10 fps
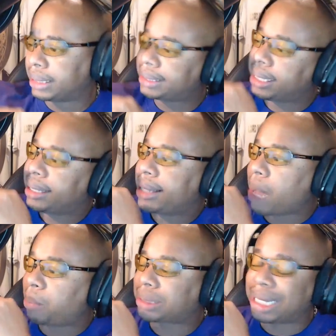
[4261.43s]
say the
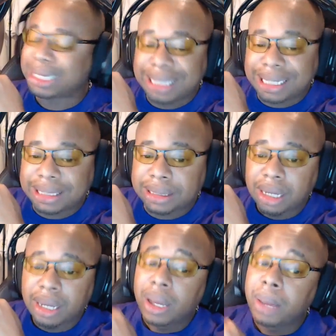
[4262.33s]
gap is like this,
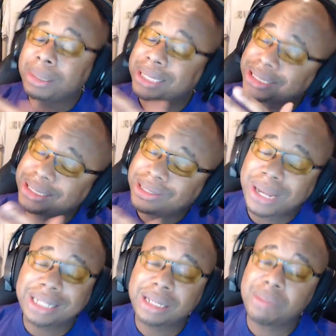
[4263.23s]
but they still
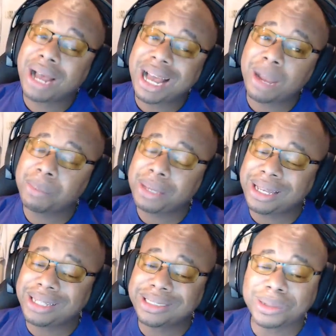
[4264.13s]
got them
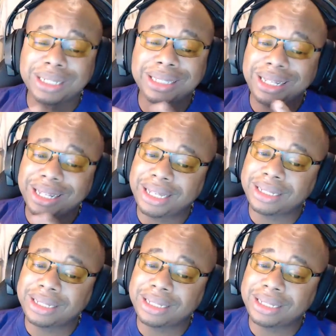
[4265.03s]
IPs. So I think like,